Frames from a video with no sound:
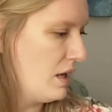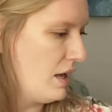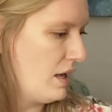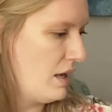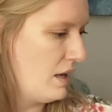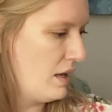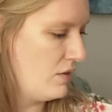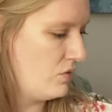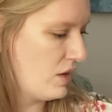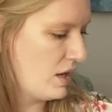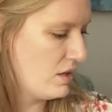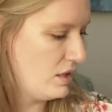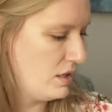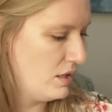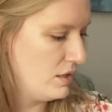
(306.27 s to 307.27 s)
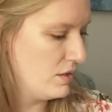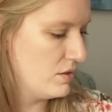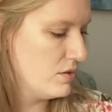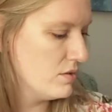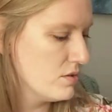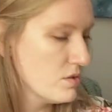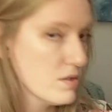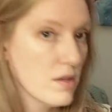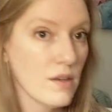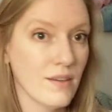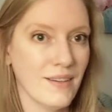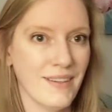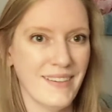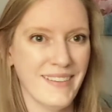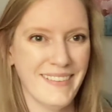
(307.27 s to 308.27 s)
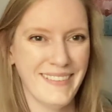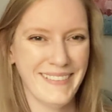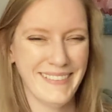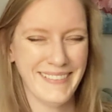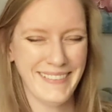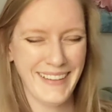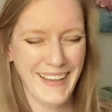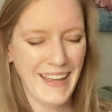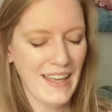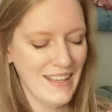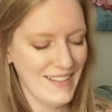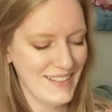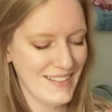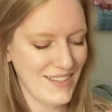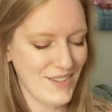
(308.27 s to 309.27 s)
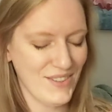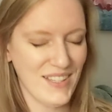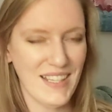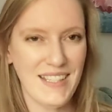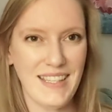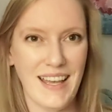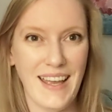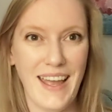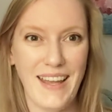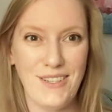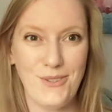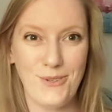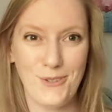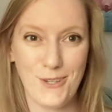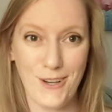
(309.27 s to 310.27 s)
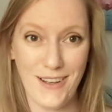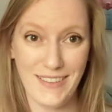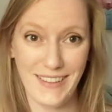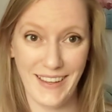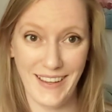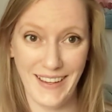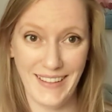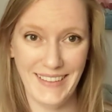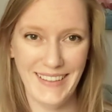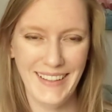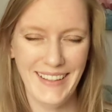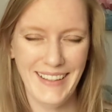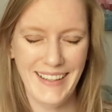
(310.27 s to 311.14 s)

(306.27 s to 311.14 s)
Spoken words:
And that is, so this I had to order online.